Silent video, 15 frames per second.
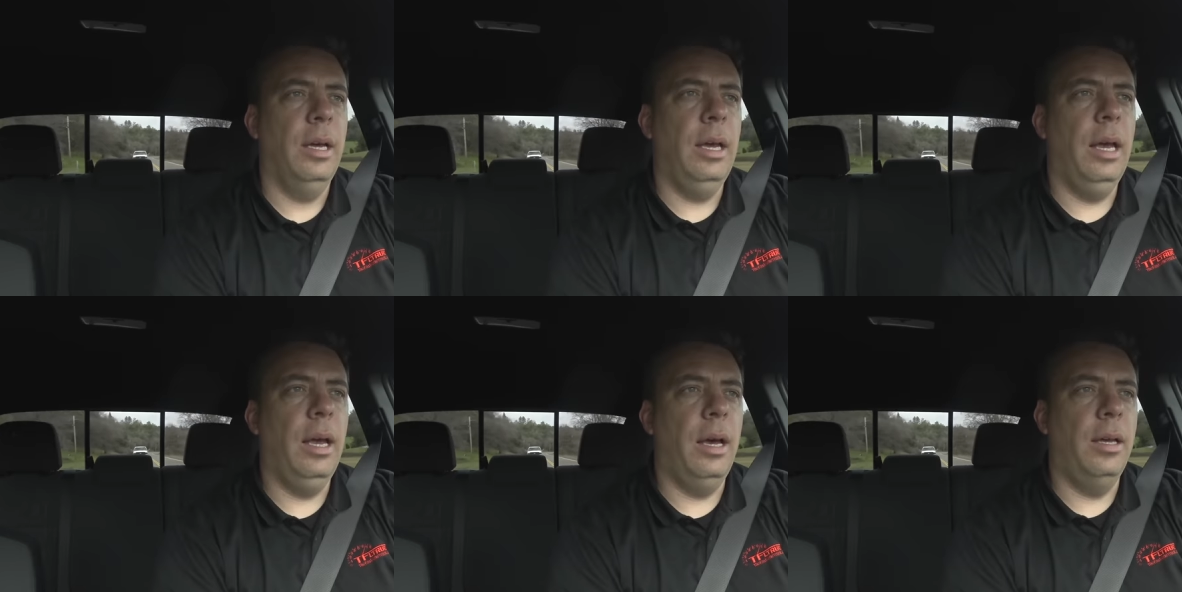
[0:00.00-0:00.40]

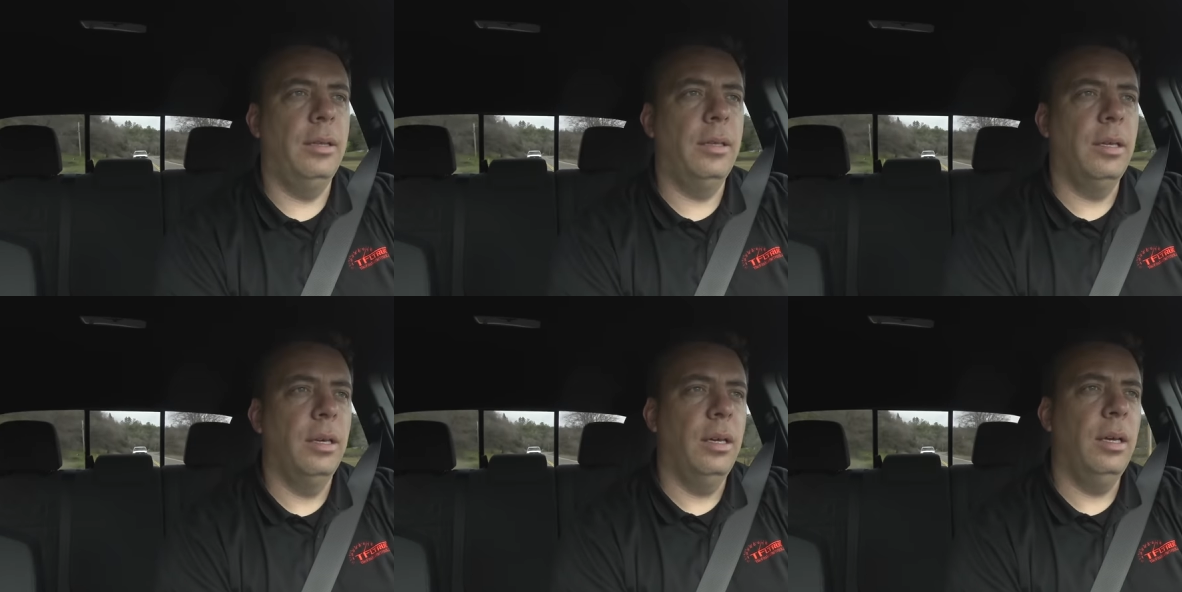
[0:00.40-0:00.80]

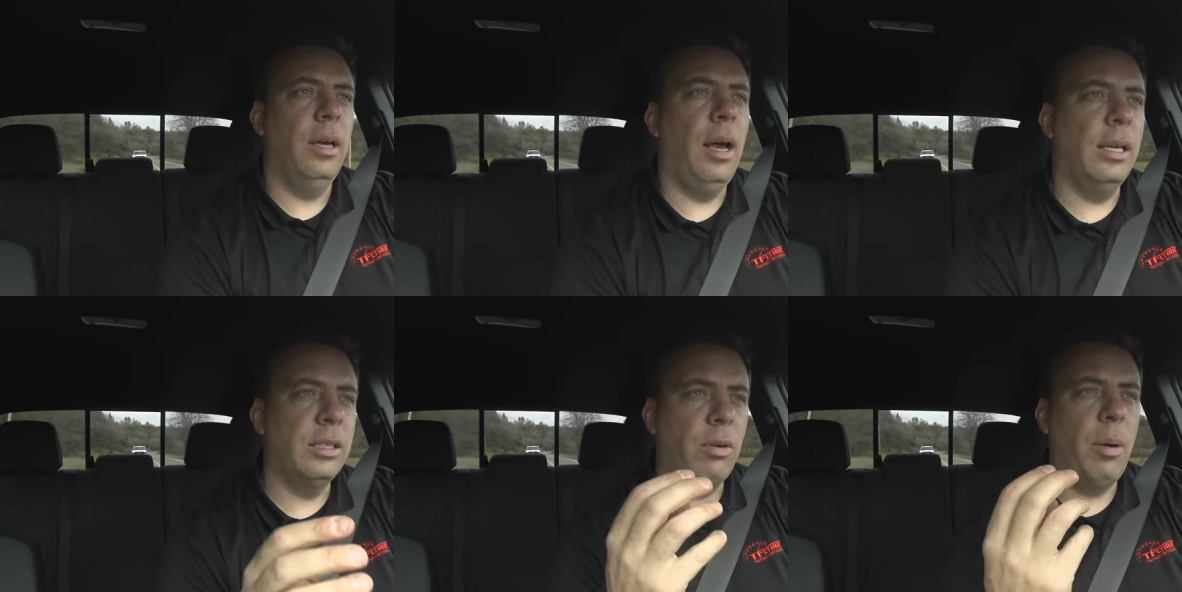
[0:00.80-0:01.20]
And it
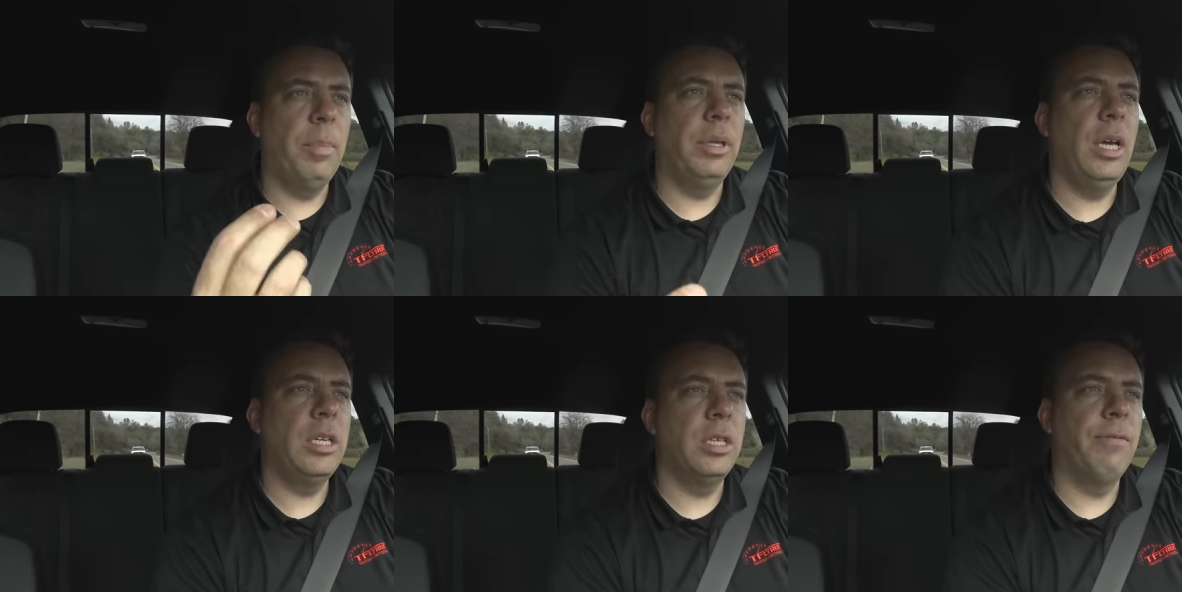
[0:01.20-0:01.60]
has a
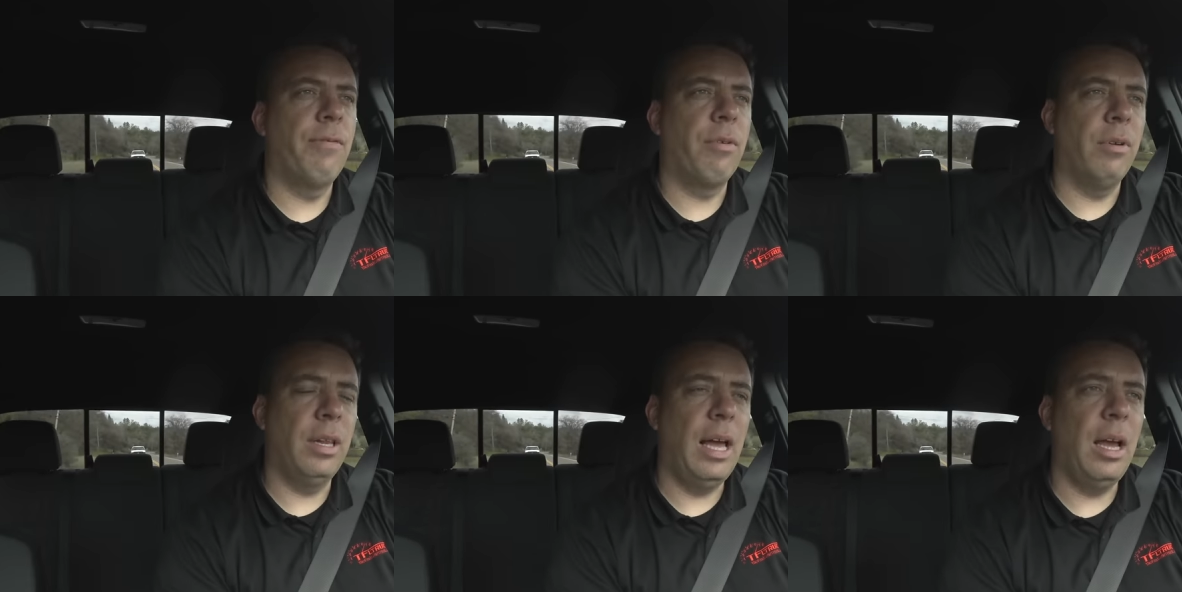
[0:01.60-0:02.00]
reputation
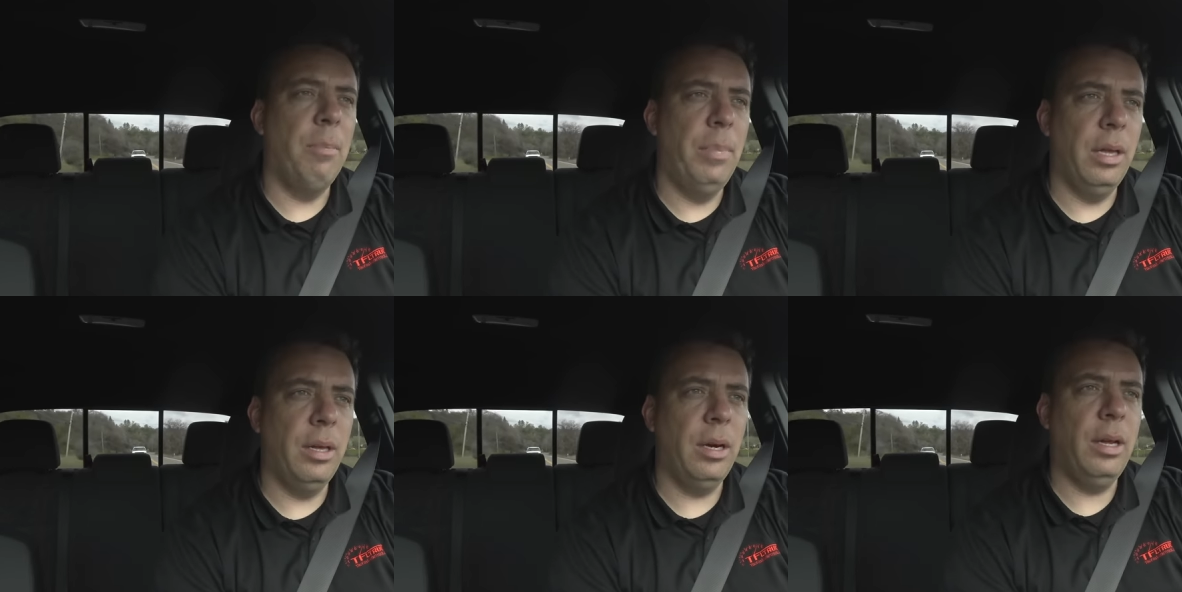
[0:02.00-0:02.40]
for
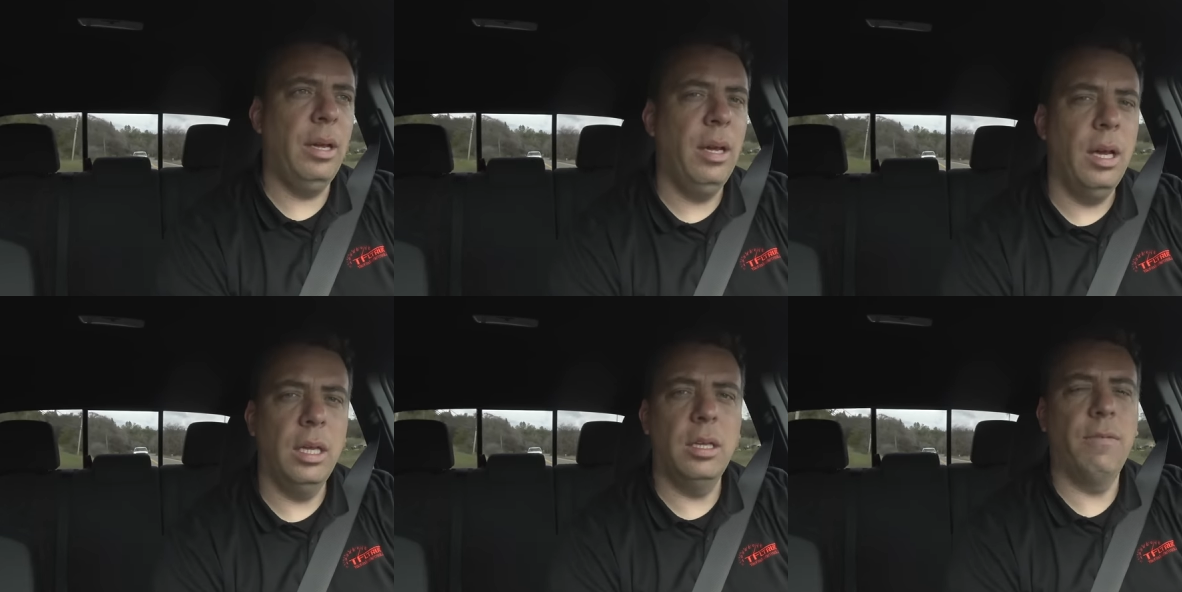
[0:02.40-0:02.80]
reliability
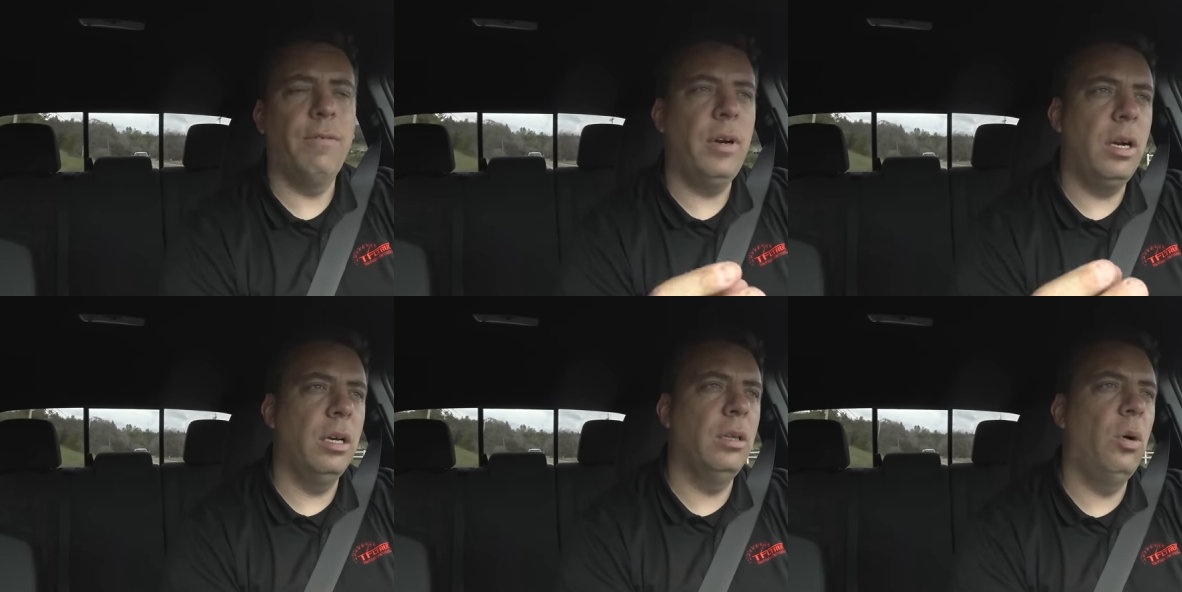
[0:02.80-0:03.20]
and a
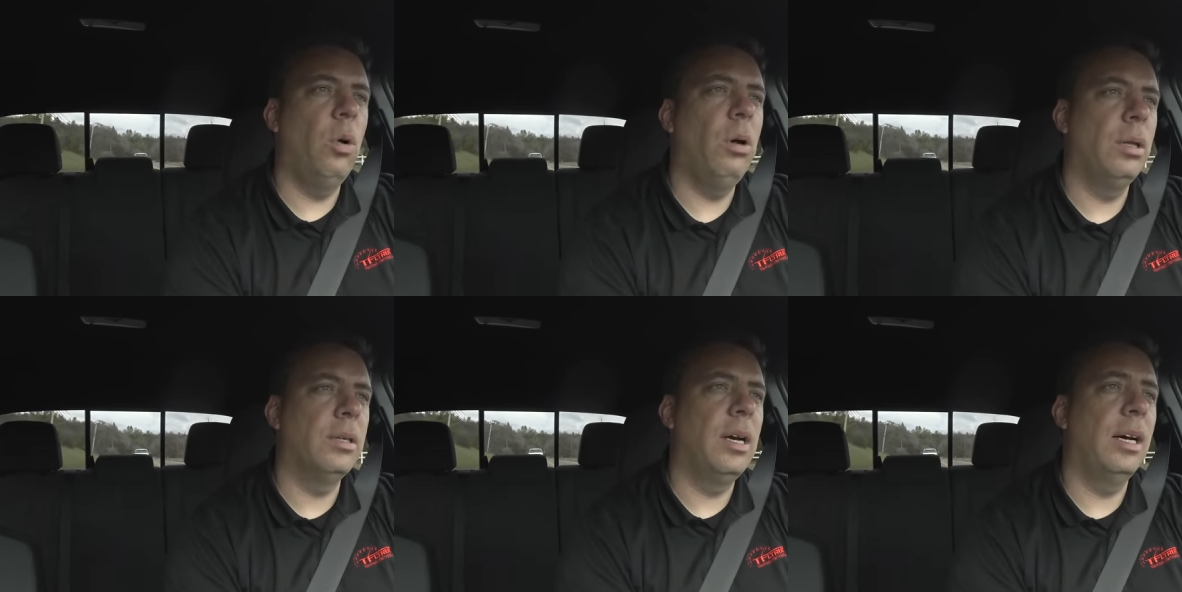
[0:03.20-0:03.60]
very
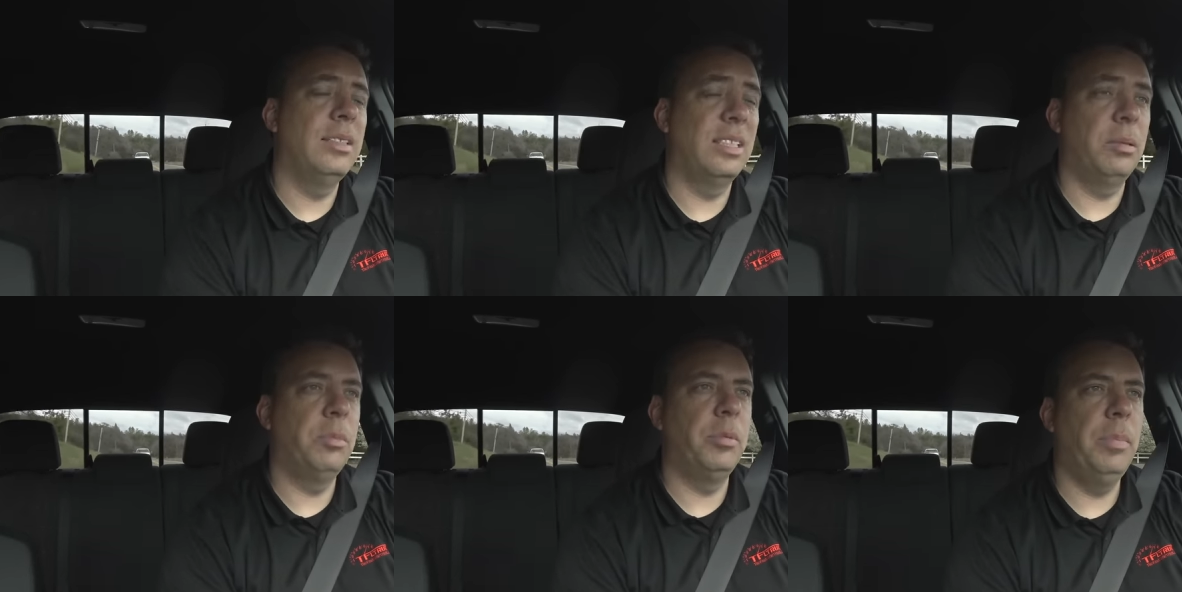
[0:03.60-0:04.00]
loyal
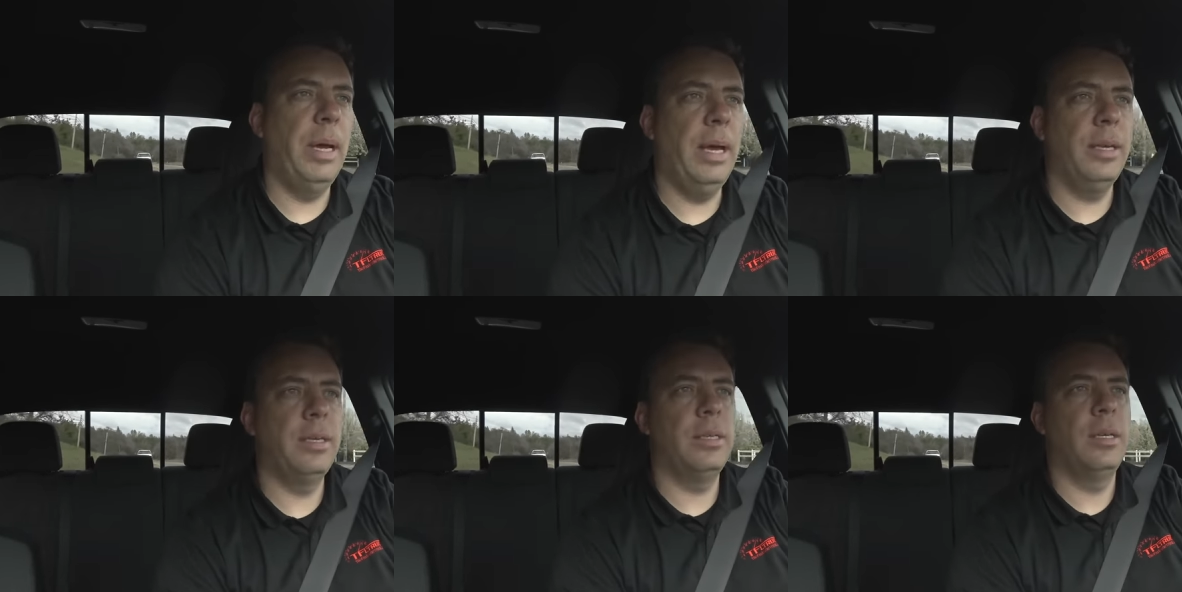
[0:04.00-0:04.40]
customer
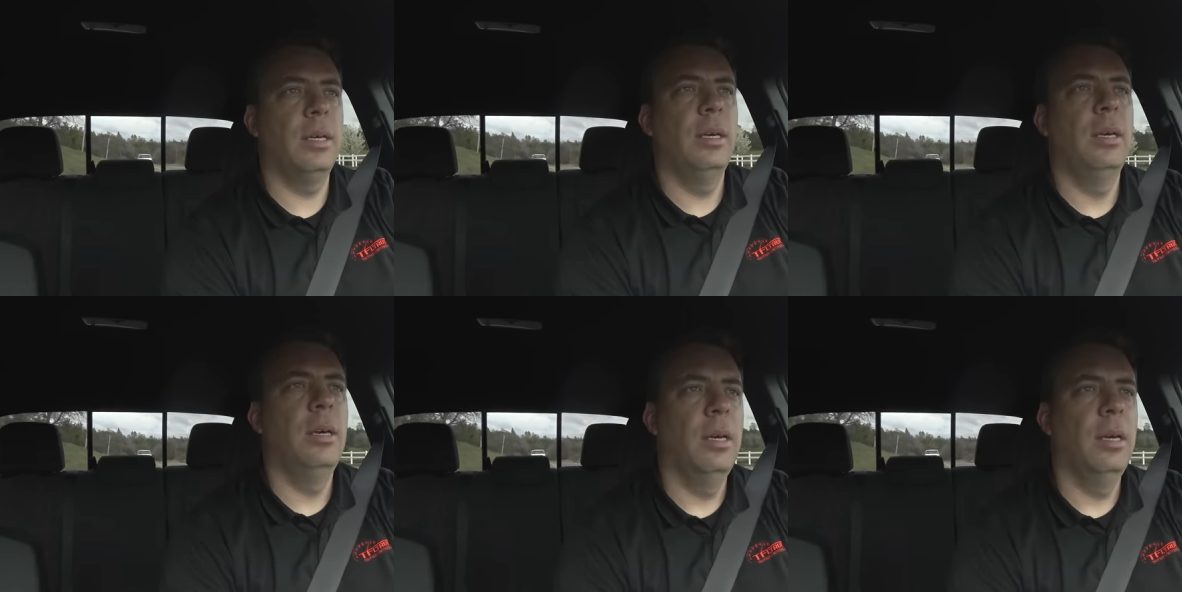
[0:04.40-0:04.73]
base.